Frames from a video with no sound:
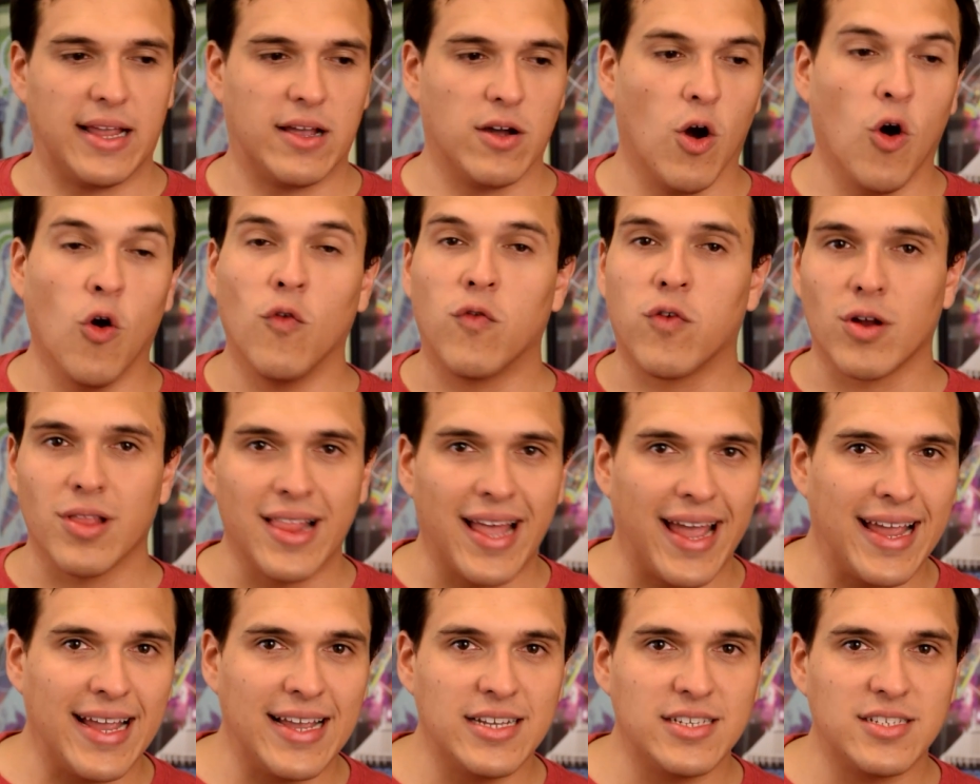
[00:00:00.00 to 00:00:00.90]

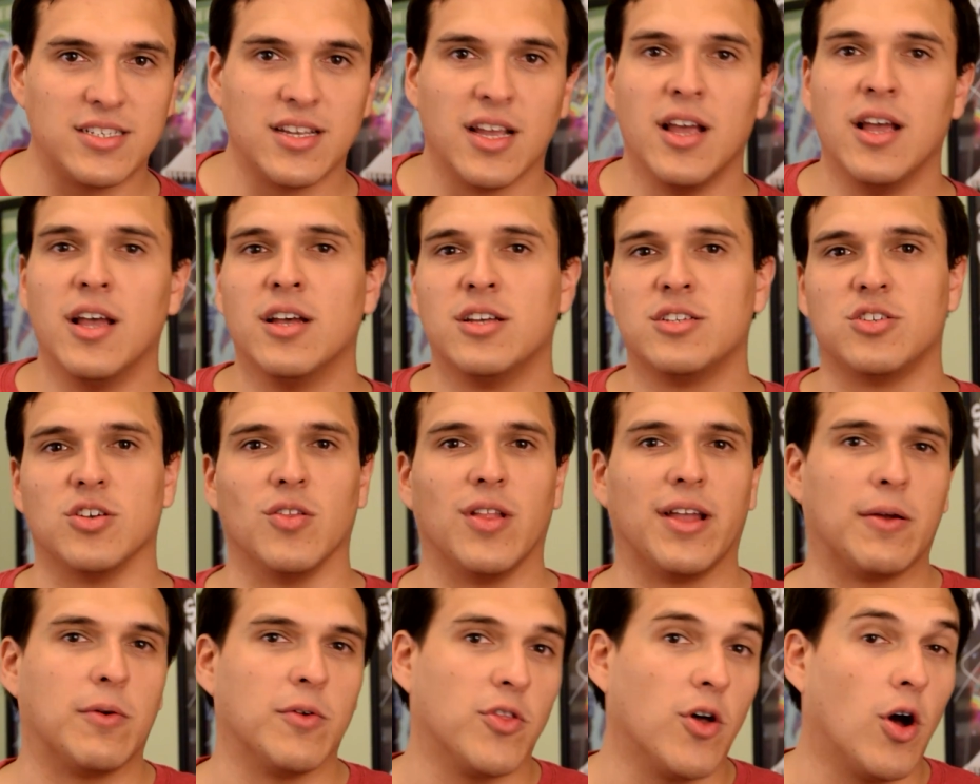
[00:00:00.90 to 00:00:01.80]
overlays. So
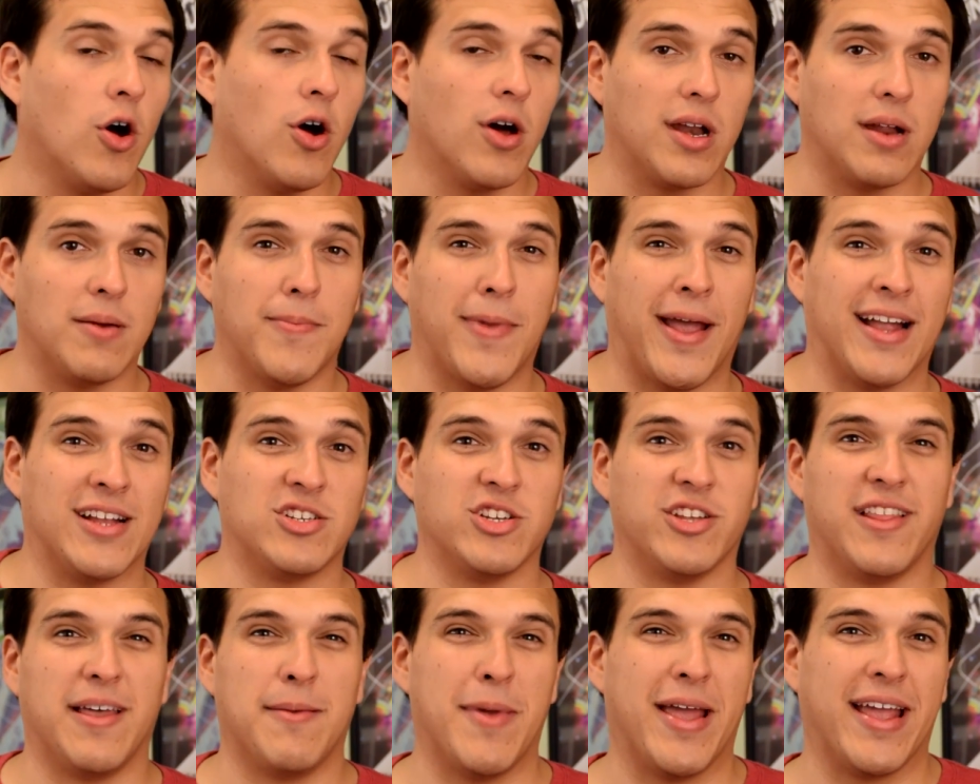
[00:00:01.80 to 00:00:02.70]
like with the Haunted
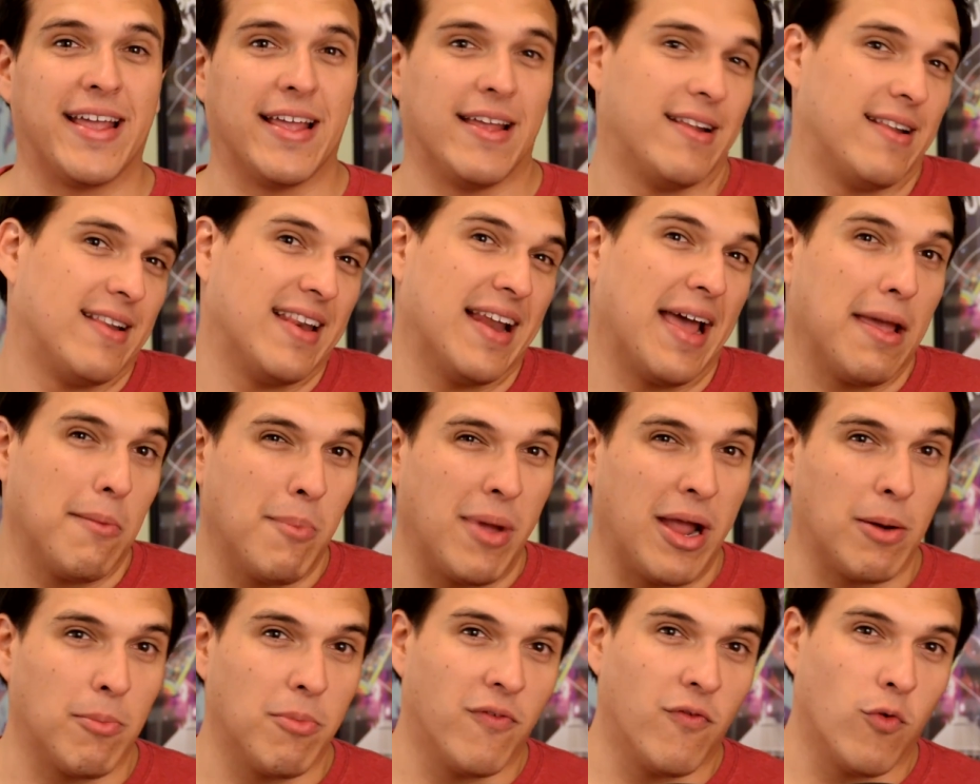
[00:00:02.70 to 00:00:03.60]
Mansion, they make it
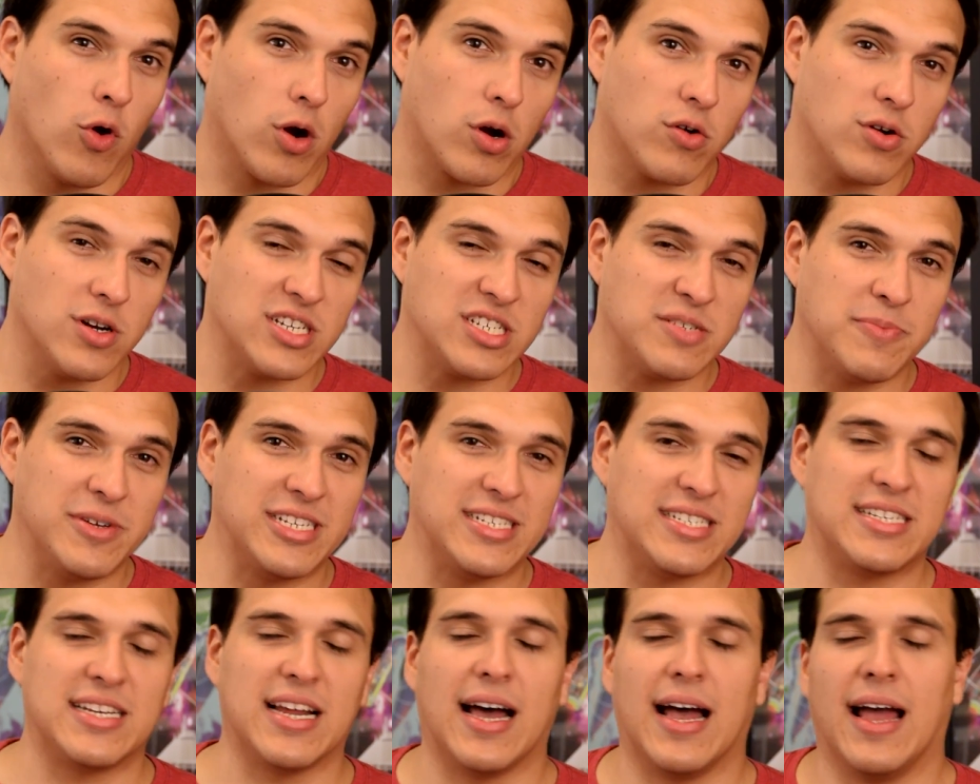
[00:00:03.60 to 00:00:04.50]
Nightmare Before Christmas
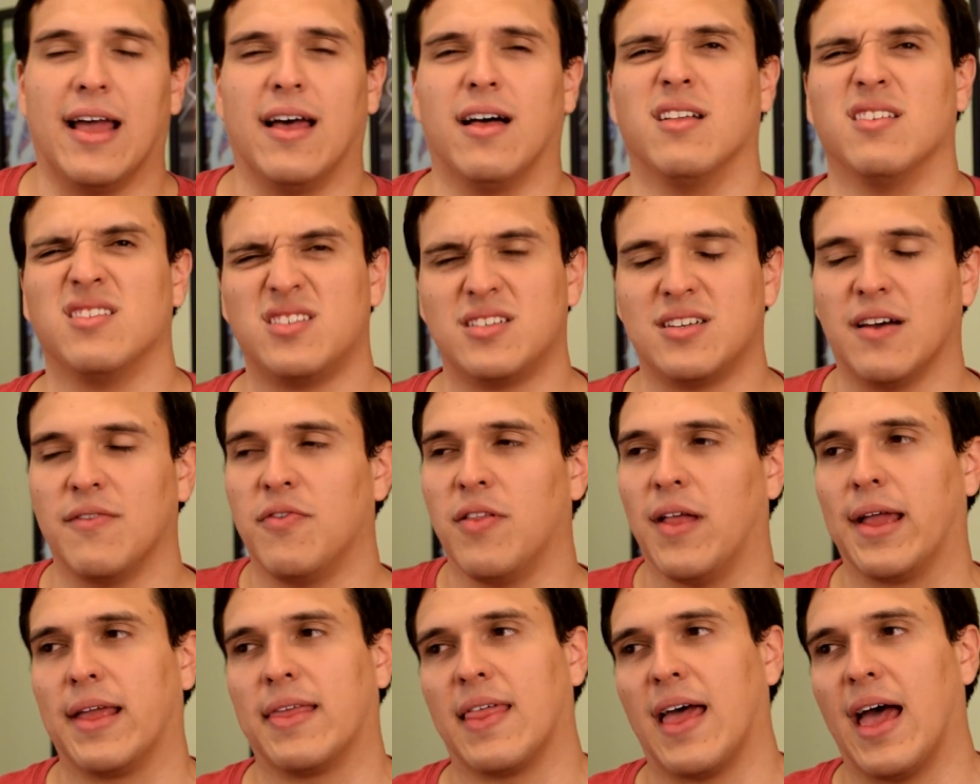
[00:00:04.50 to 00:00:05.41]
style, stuff
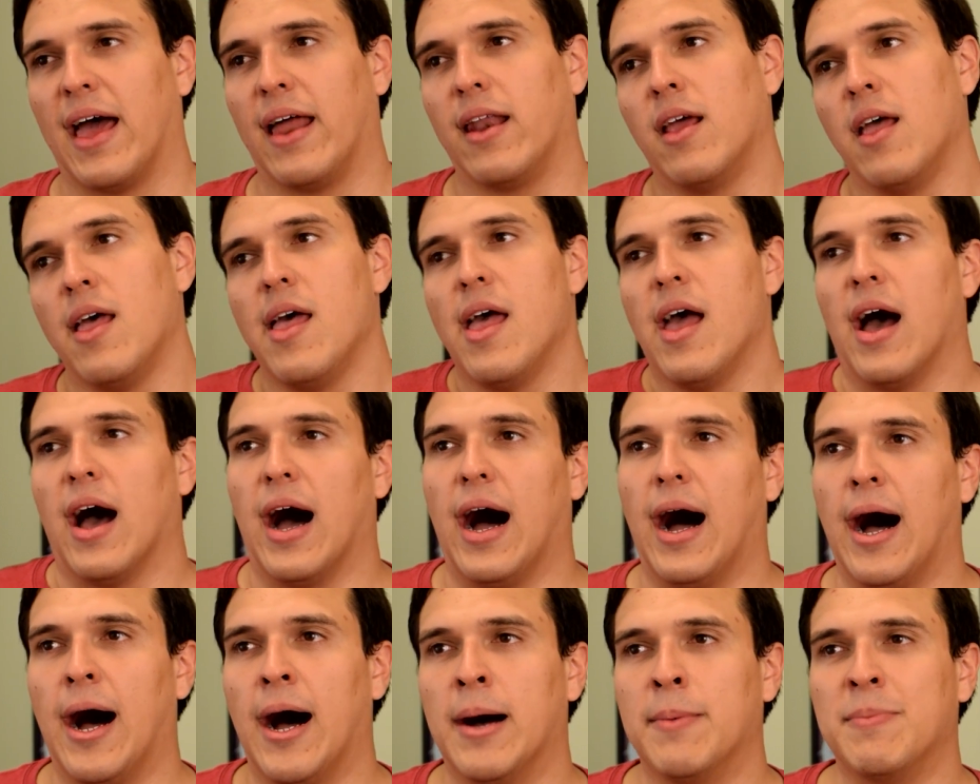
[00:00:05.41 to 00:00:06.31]
like that.
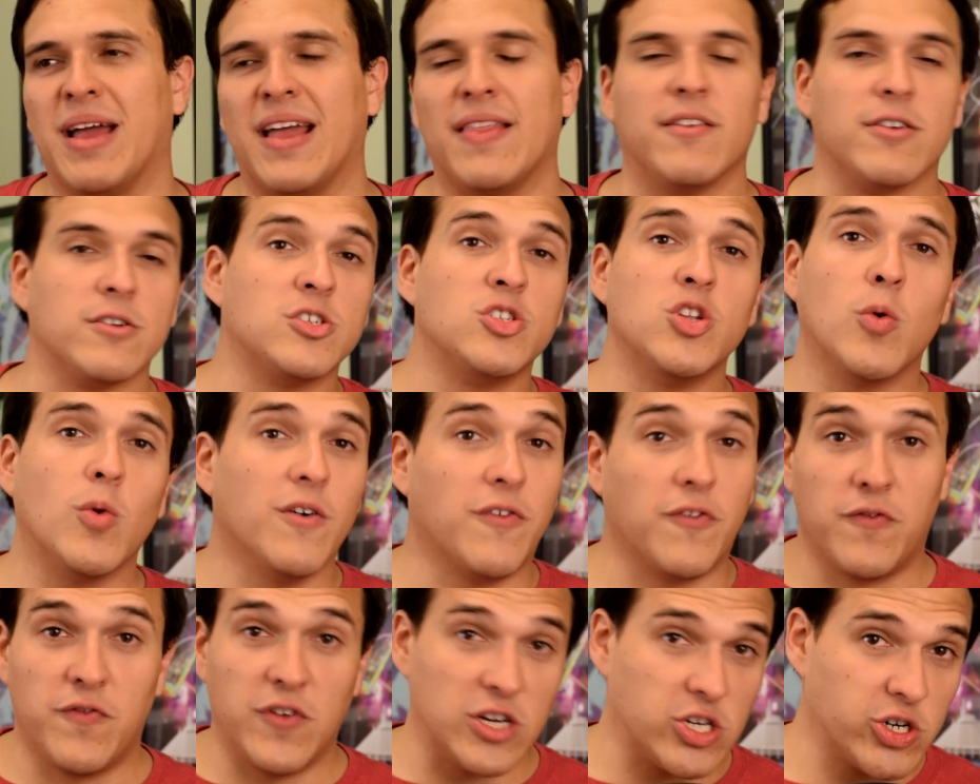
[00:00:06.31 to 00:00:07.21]
And there's no
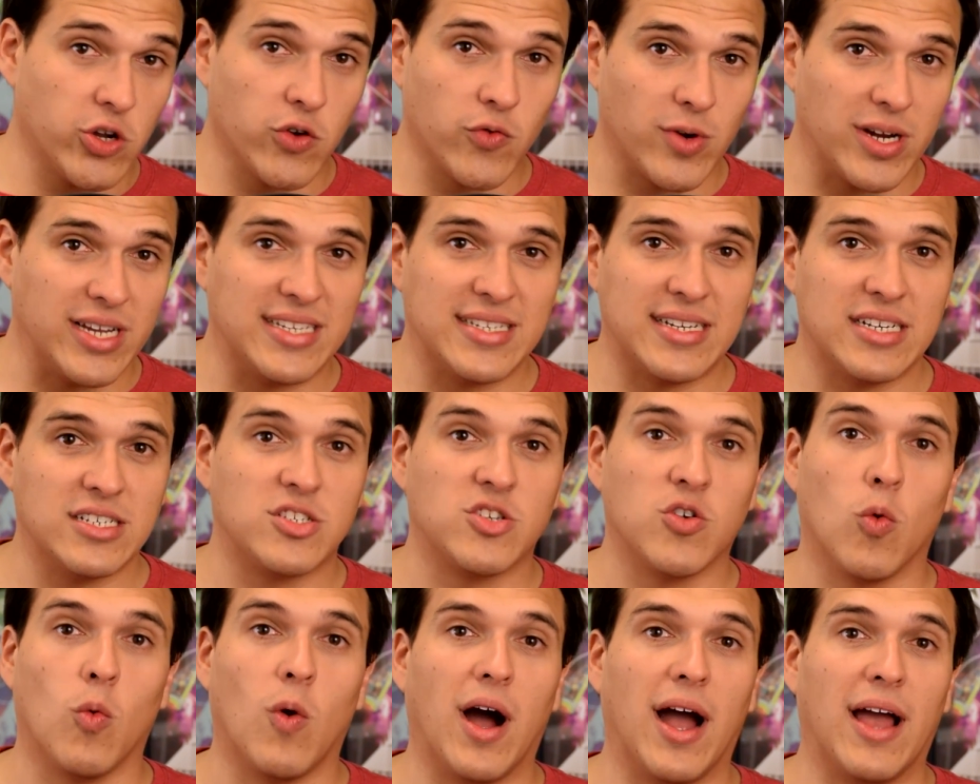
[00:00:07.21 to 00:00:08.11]
official reason as
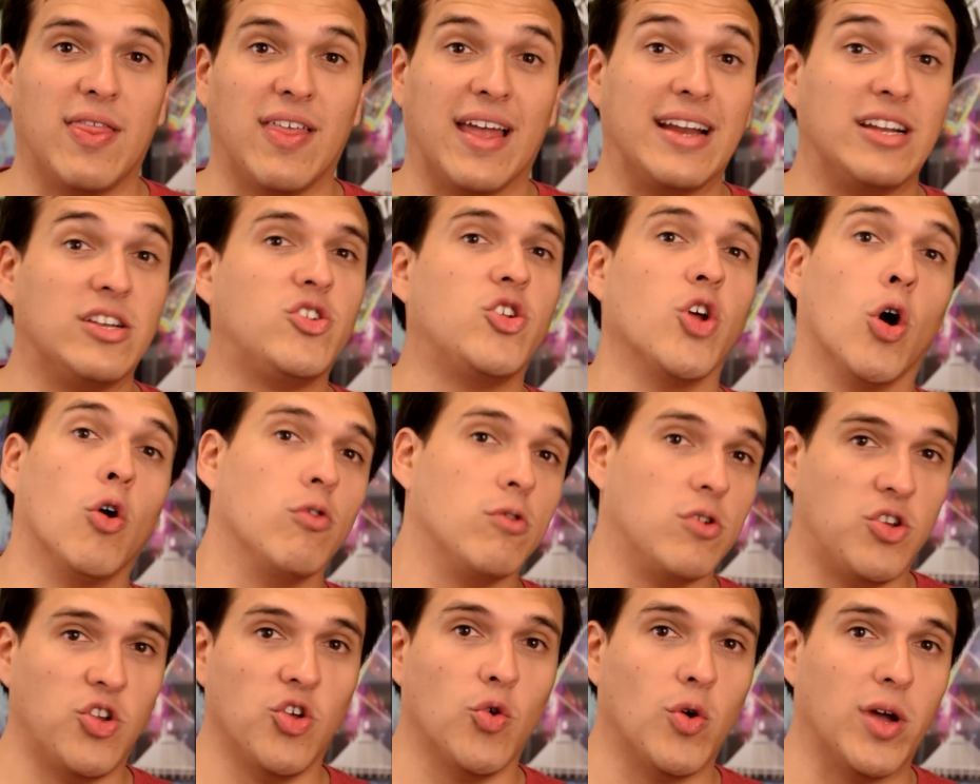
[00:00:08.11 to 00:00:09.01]
to why they
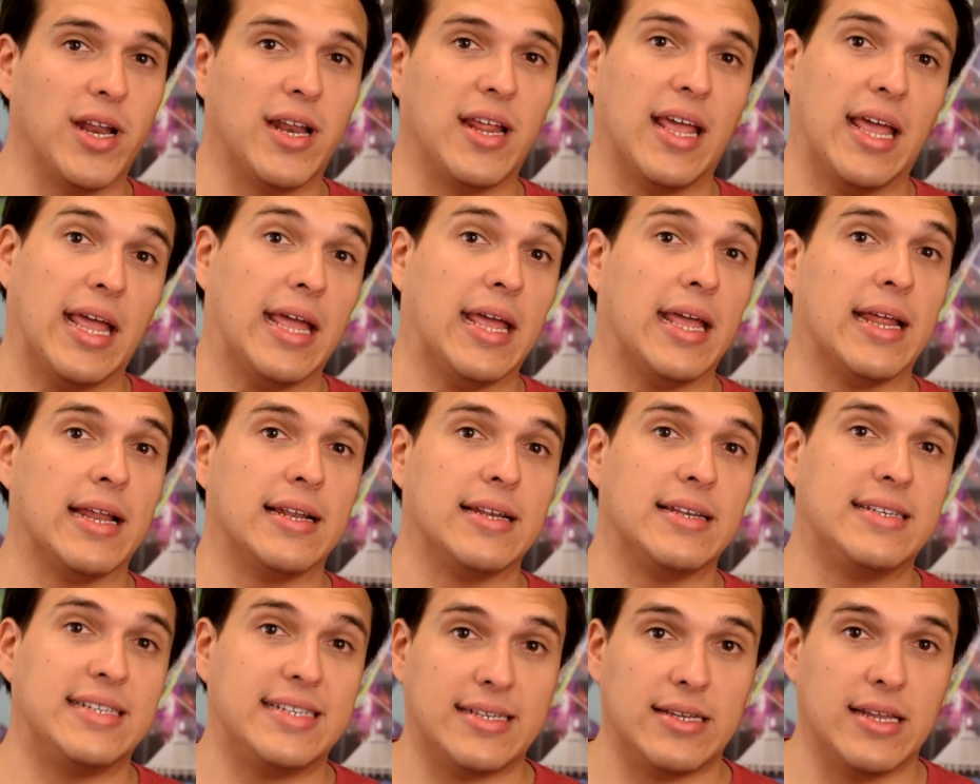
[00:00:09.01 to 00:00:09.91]
don't do it
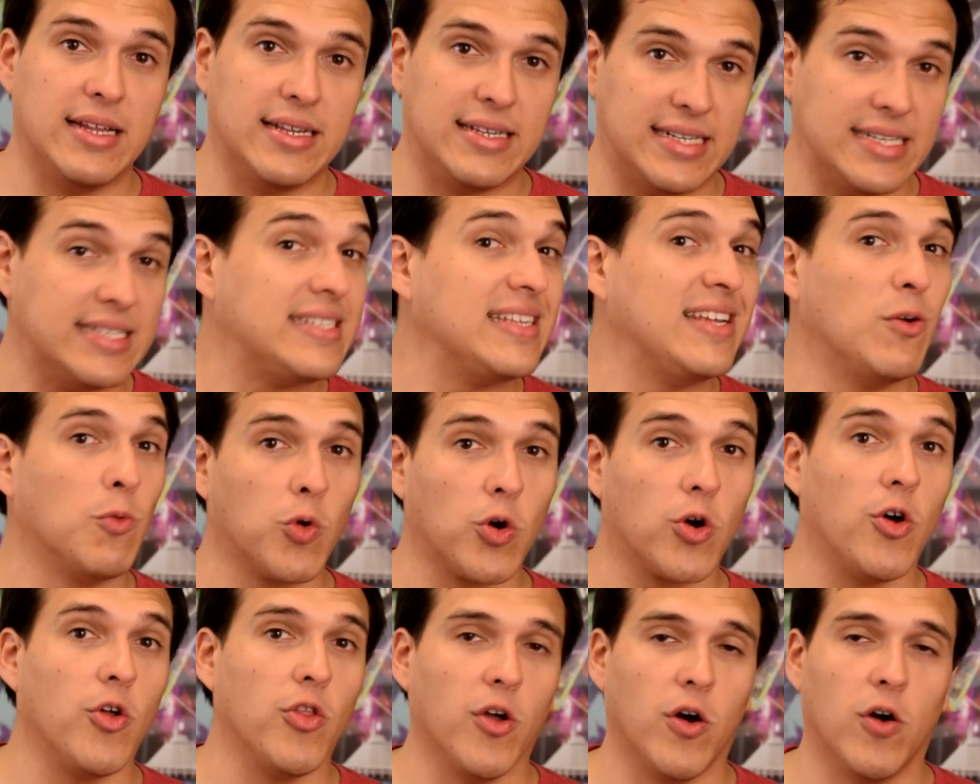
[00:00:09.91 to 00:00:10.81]
in Disney
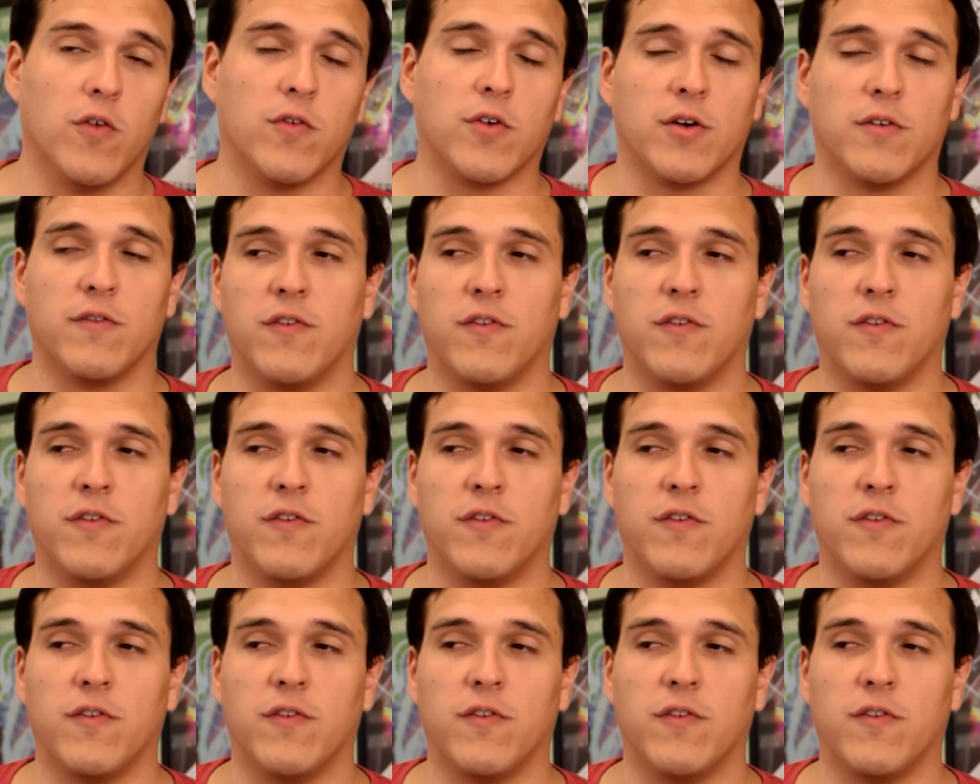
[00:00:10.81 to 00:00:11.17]
World over in